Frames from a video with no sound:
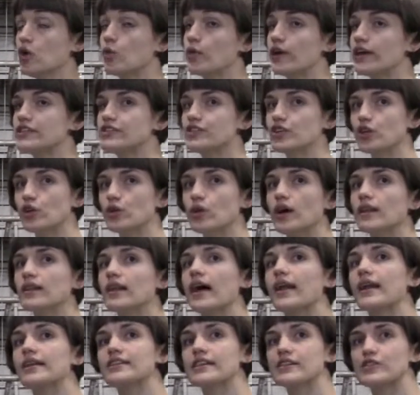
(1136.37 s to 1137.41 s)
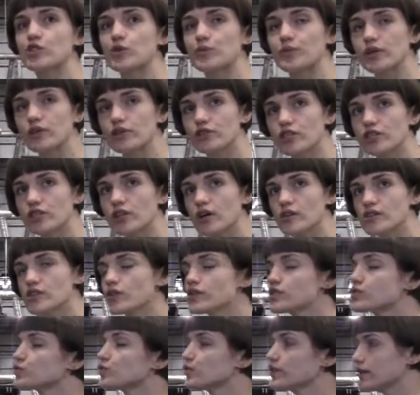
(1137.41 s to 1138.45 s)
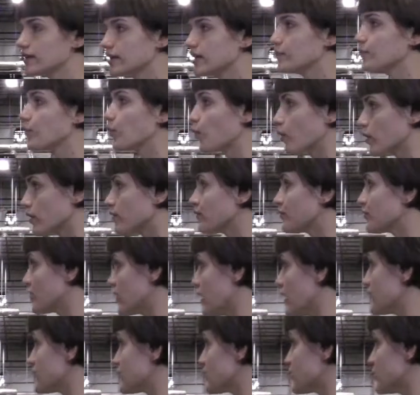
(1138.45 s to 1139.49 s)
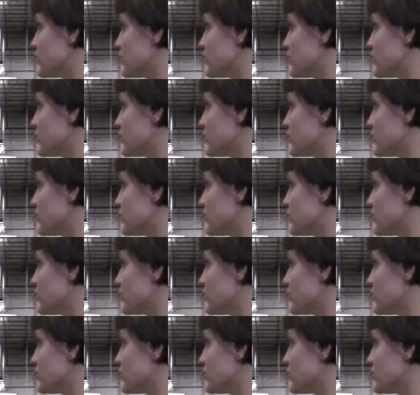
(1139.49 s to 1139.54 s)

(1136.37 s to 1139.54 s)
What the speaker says: We do a lot of distribution though, so it's really important for us